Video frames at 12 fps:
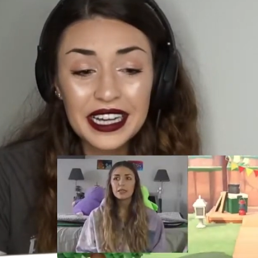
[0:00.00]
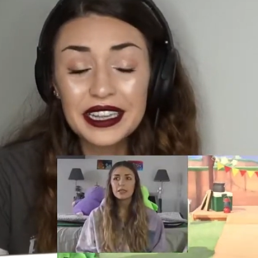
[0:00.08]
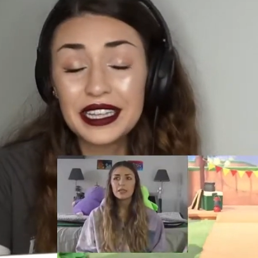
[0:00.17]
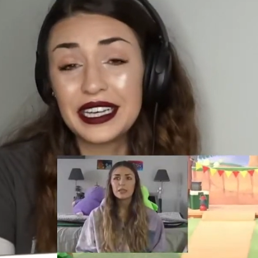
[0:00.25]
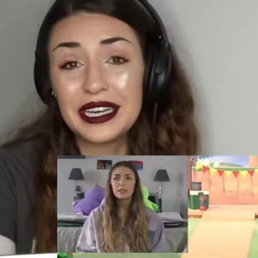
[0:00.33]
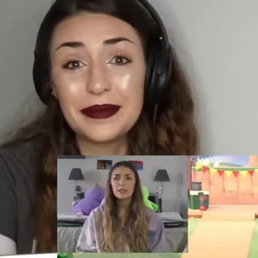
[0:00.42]

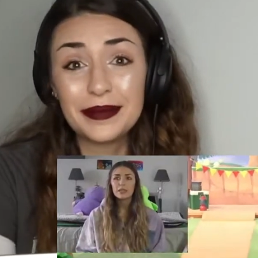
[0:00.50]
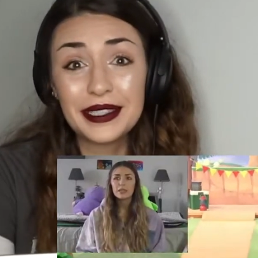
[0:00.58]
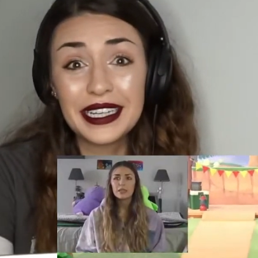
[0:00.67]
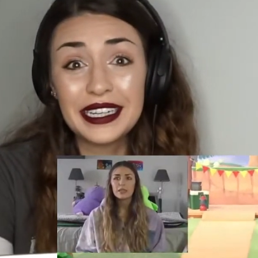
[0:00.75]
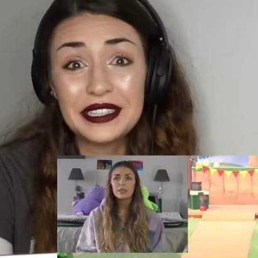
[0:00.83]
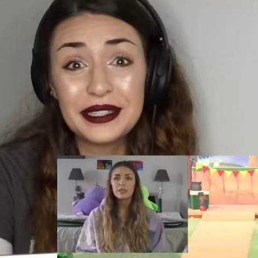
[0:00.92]
The
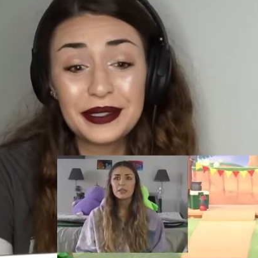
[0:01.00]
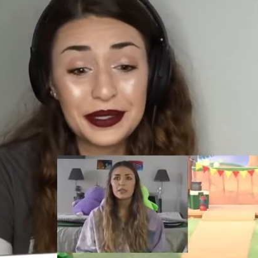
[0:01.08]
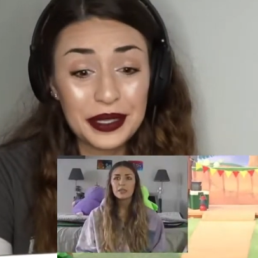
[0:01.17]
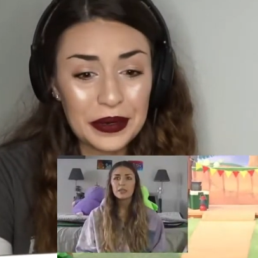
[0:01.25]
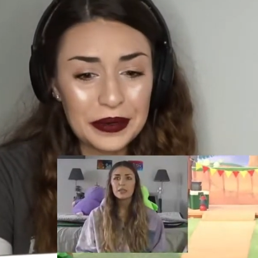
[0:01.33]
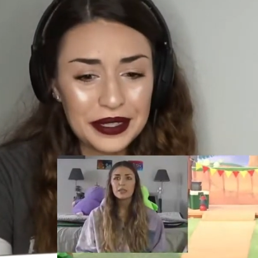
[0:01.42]
campsite is
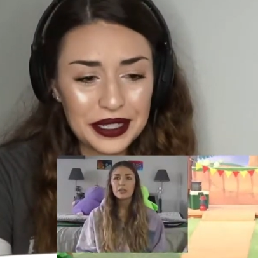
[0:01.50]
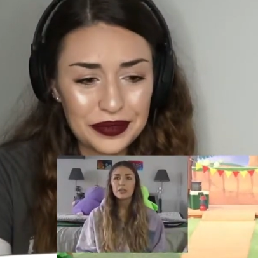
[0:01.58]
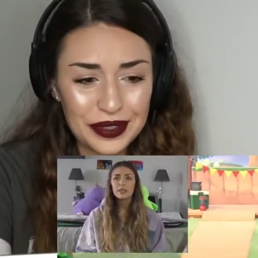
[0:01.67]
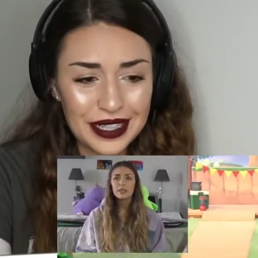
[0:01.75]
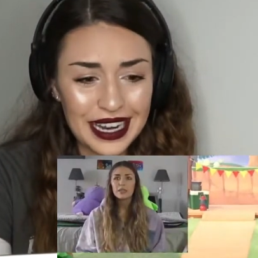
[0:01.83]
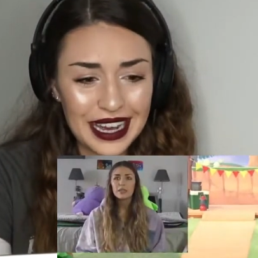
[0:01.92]
so
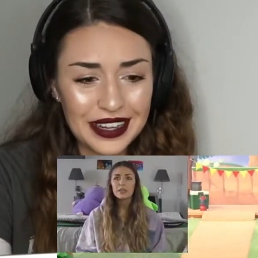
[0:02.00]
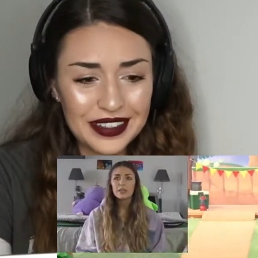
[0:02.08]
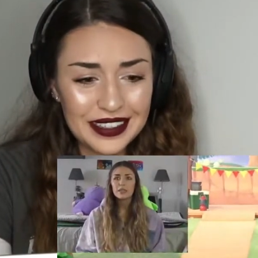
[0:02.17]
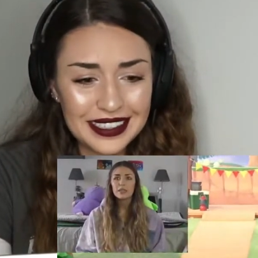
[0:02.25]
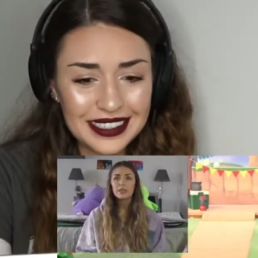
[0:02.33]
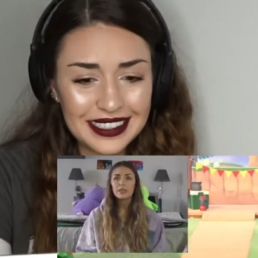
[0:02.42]
different
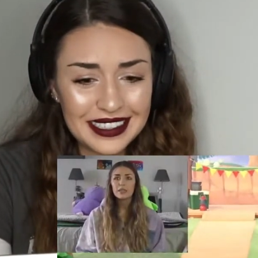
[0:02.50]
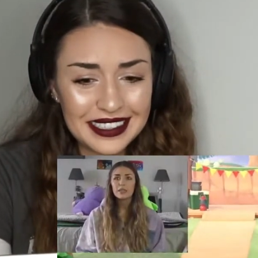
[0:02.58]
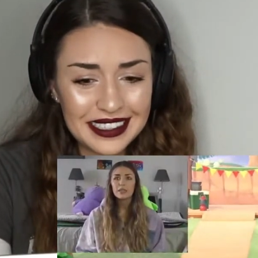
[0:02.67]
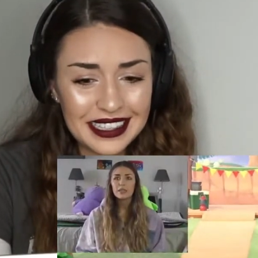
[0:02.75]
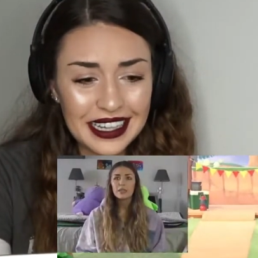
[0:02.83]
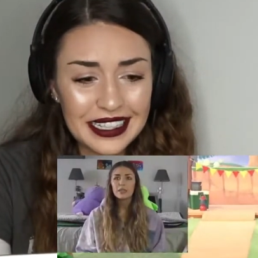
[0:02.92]
now.
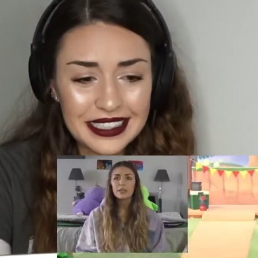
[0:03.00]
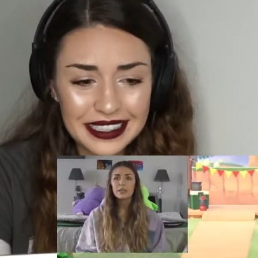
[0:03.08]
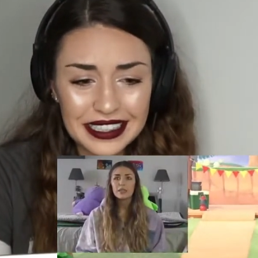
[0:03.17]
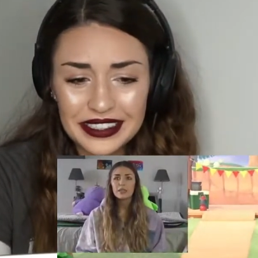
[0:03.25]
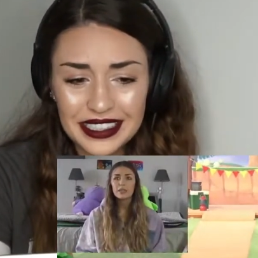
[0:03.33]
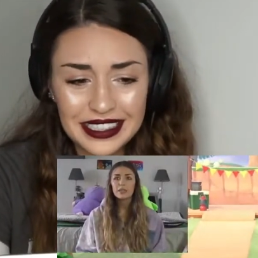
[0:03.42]
It's
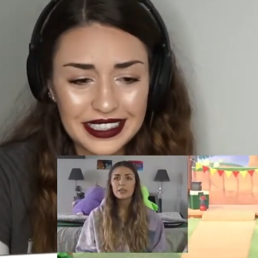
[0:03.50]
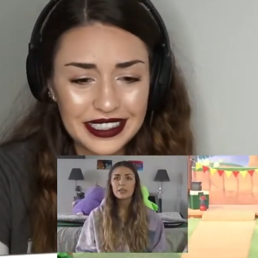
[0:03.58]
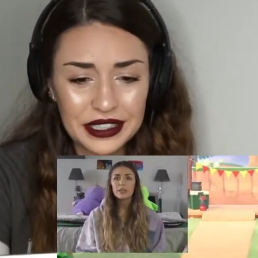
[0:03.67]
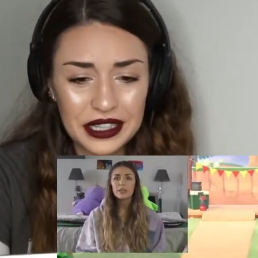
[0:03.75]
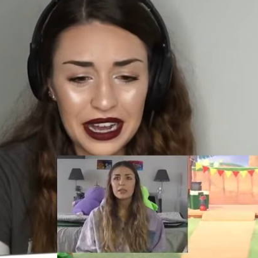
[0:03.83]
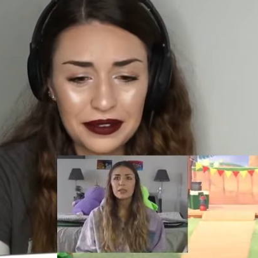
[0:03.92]
literally just a
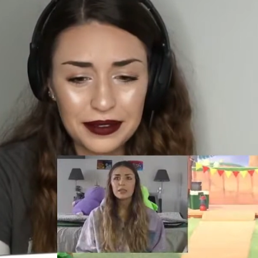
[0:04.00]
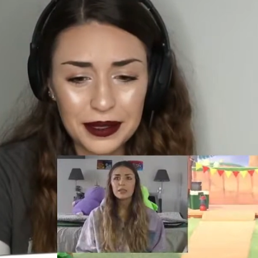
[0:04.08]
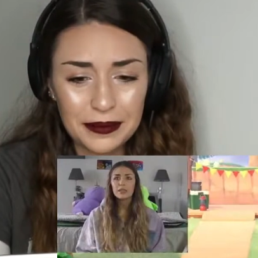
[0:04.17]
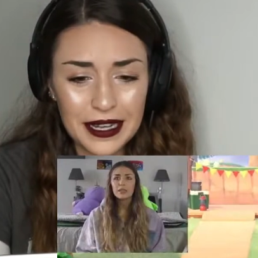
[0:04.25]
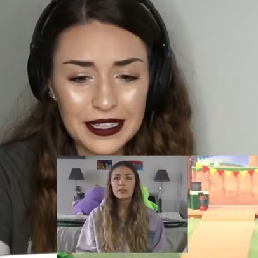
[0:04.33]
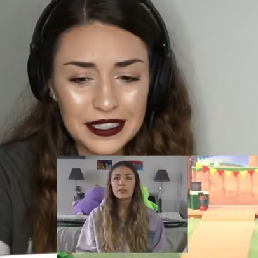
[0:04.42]
crafting
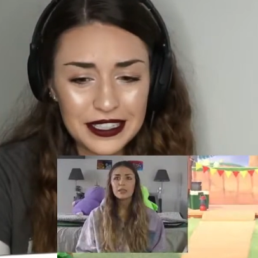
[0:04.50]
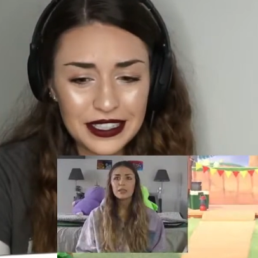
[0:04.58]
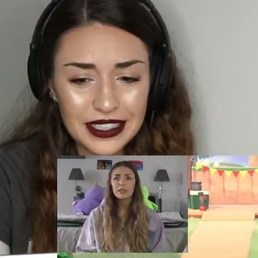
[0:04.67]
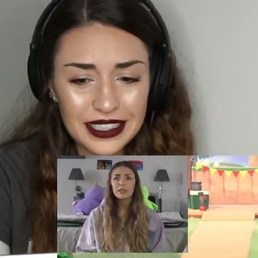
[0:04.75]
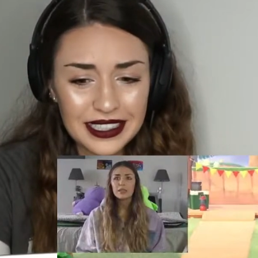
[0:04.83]
bench.